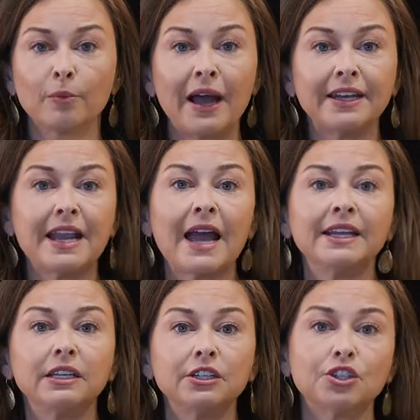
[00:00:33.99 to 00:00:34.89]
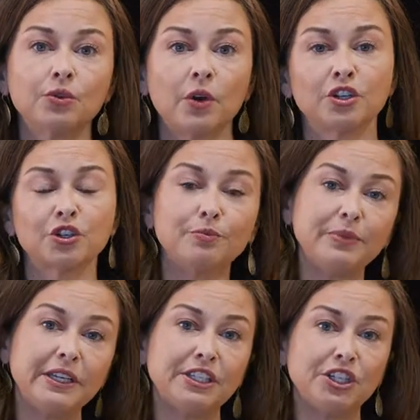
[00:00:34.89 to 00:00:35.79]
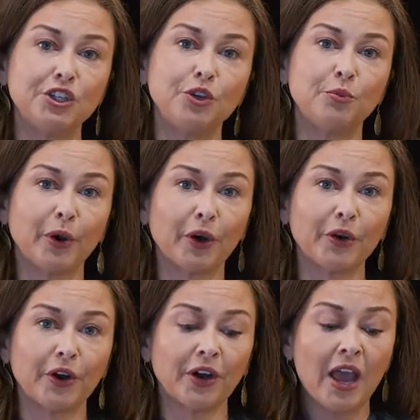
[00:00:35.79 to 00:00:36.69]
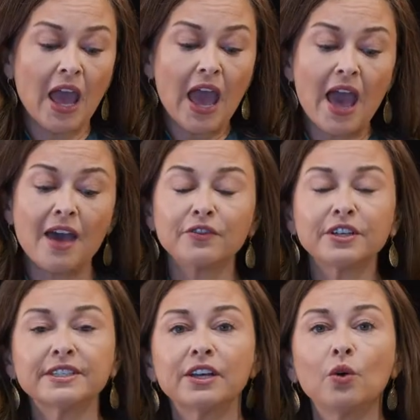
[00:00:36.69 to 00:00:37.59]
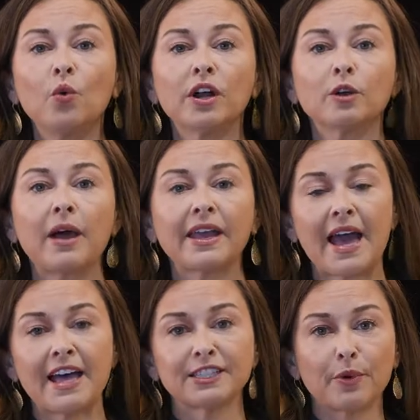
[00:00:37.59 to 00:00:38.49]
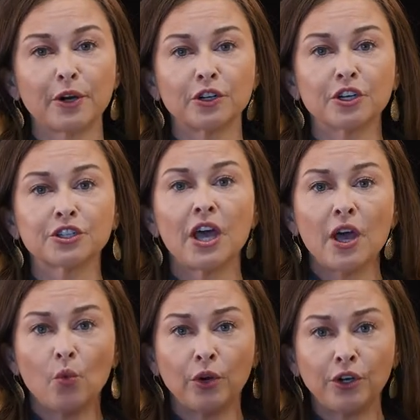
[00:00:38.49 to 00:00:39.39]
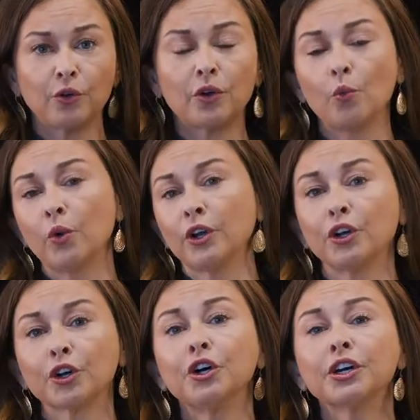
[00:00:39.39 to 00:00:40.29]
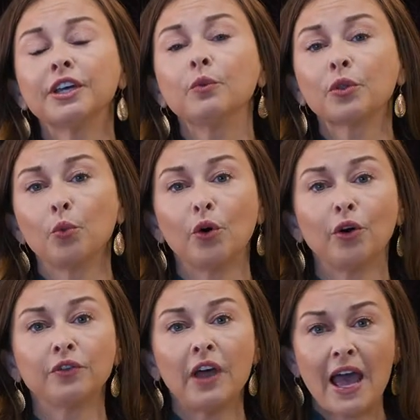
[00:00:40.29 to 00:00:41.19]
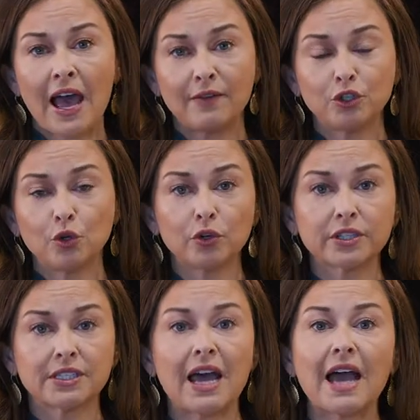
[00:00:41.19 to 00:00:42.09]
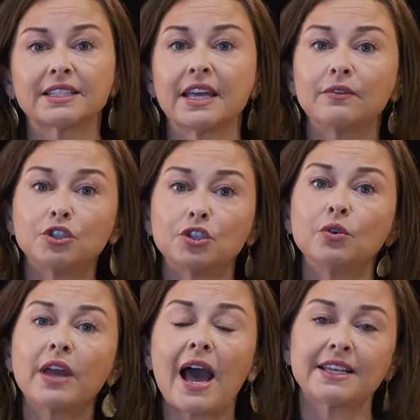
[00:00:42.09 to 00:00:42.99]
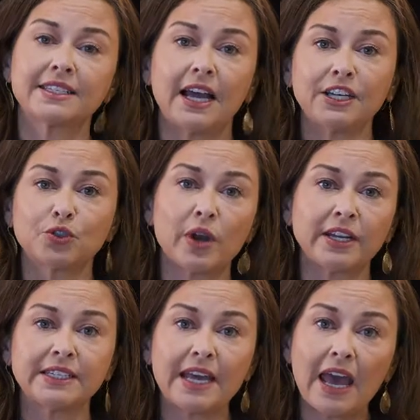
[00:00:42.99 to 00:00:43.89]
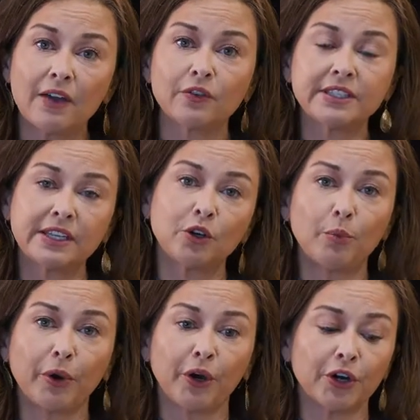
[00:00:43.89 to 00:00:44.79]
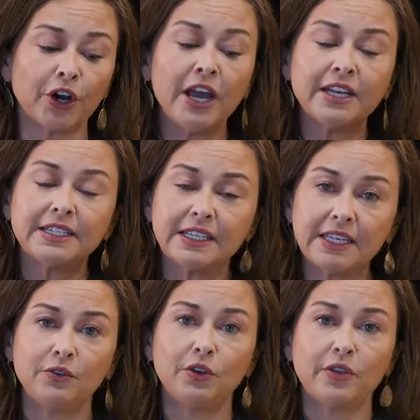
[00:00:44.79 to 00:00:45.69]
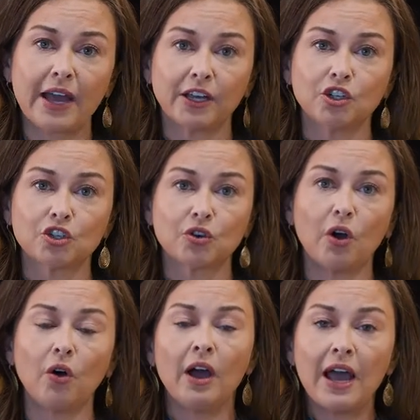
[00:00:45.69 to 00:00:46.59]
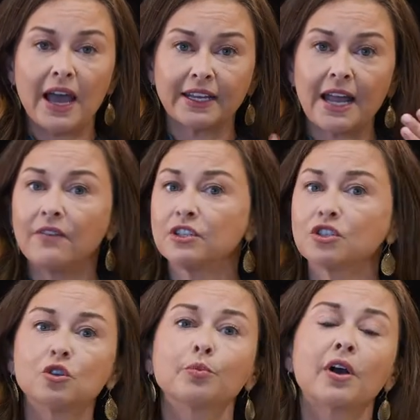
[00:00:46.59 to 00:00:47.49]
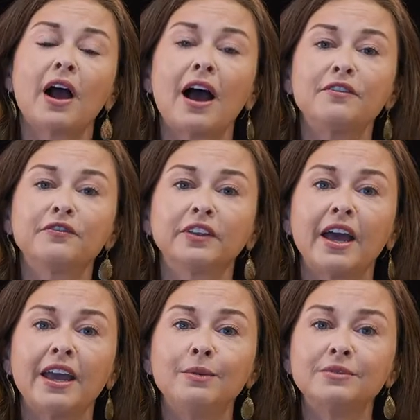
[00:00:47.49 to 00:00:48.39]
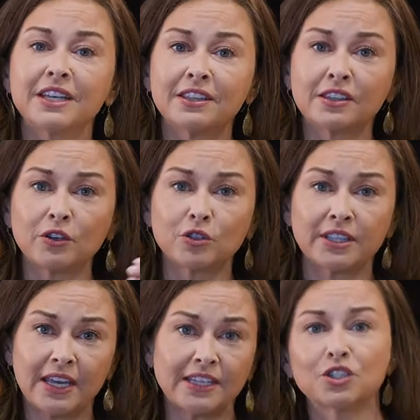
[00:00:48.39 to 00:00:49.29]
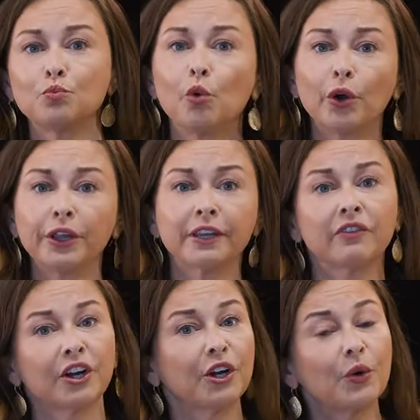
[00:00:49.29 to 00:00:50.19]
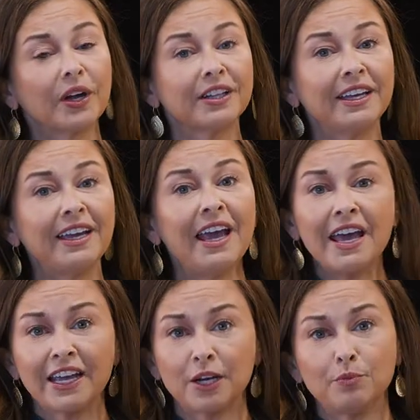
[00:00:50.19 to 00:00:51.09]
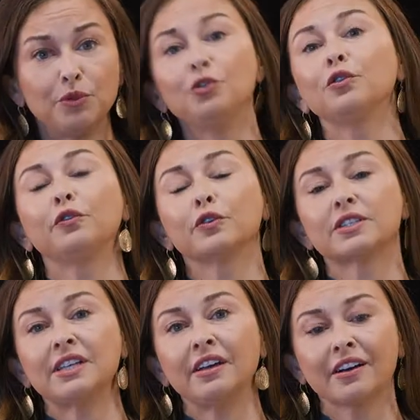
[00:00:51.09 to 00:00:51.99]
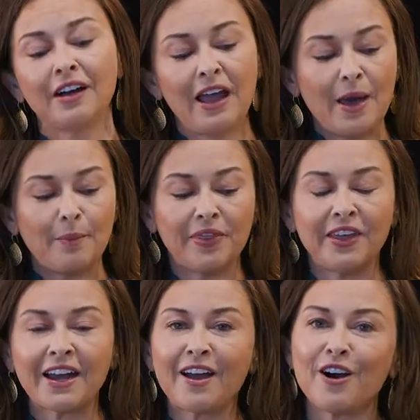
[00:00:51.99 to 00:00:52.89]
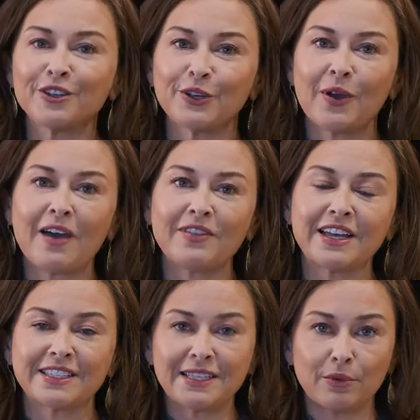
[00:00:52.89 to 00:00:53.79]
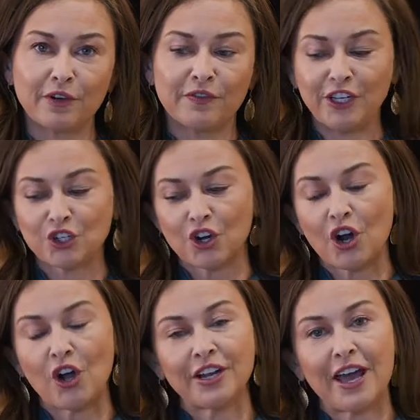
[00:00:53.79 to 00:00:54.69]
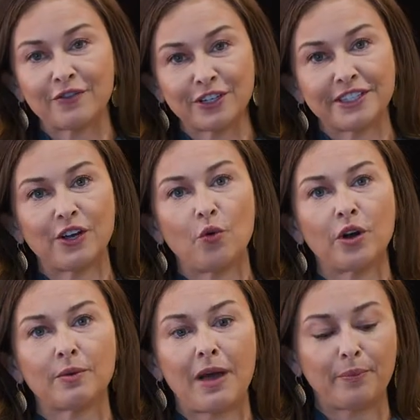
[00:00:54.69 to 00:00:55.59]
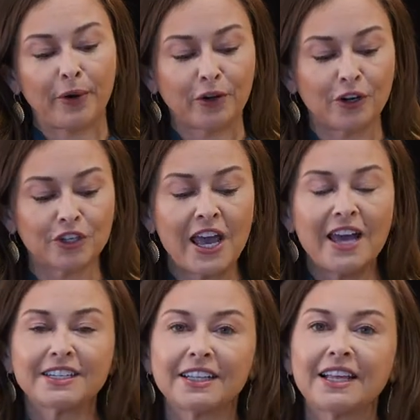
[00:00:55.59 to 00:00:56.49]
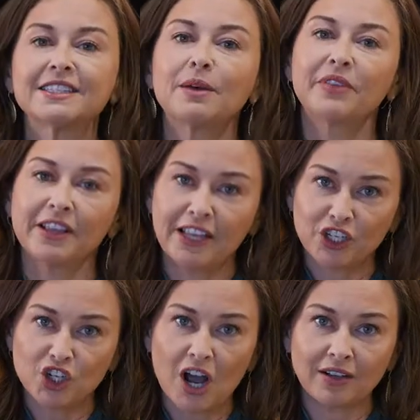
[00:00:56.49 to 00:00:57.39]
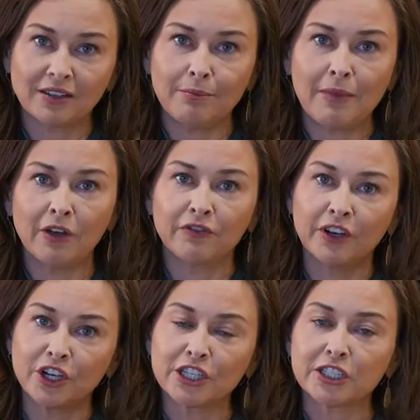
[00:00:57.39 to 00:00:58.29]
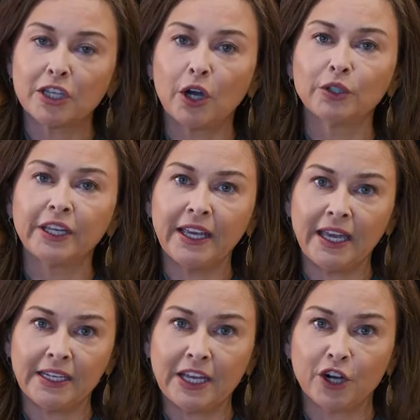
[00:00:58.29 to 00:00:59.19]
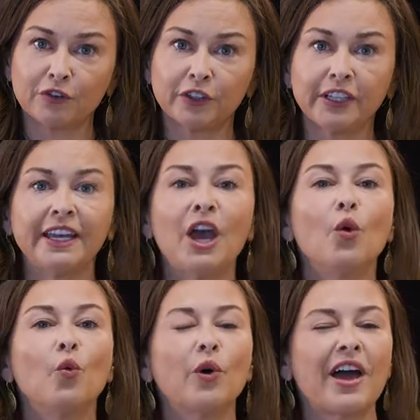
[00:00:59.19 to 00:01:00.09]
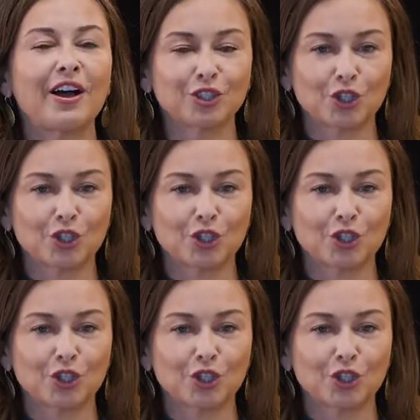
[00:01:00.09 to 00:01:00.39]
my 9200 BTU burner. Every single one of my gas burners, when you're cooking with Wolf, have dual stacks. They have 2 gas lines running to every single burner to give you that control. I can have a super high flame to get those things boiling very quickly, get a beautiful sear, but then I also have that simmer feature on every single one of my burners to let something like chocolate melt very slowly and carefully without